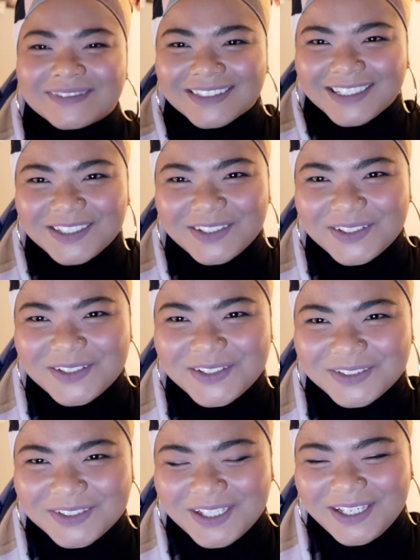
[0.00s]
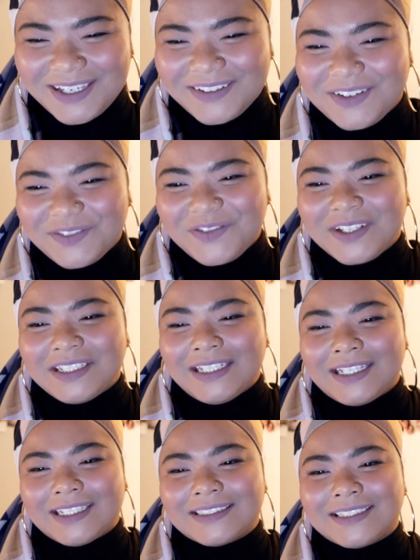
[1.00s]
I don't know, I feel
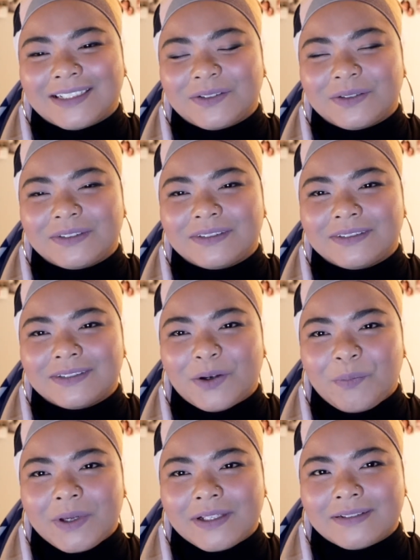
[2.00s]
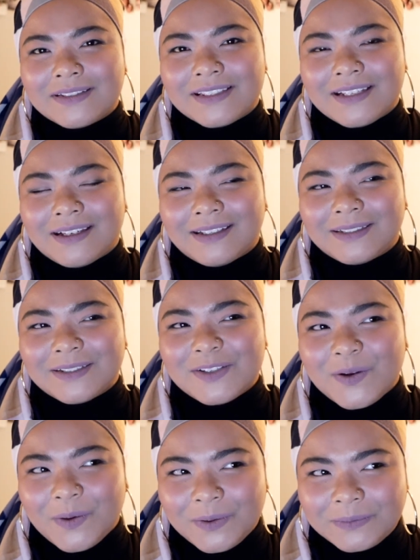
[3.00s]
like it's a good topic to start.
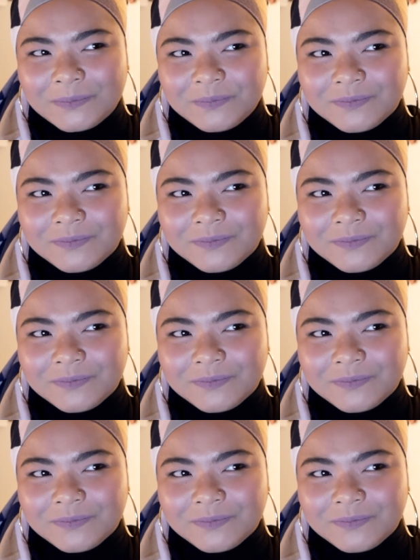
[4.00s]
So